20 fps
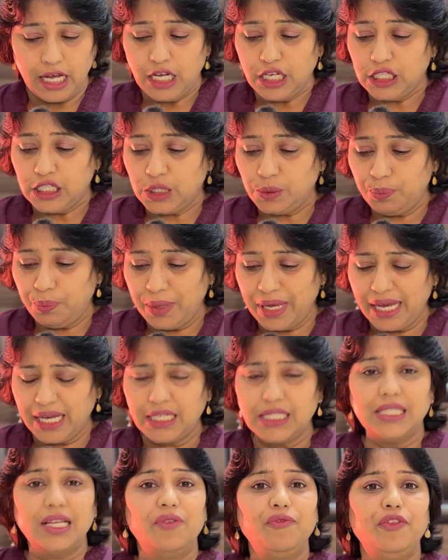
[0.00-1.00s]
Speak
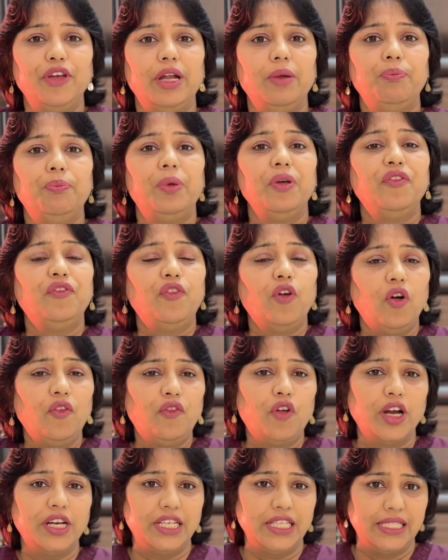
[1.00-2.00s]
somewhere before
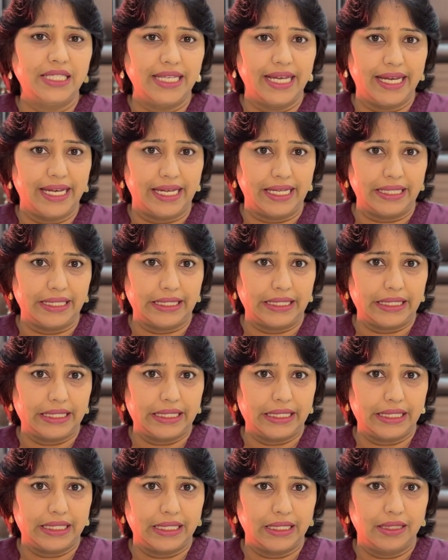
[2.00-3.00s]
40
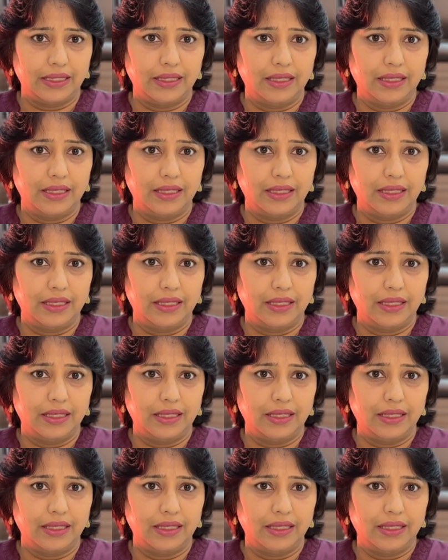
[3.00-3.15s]
seconds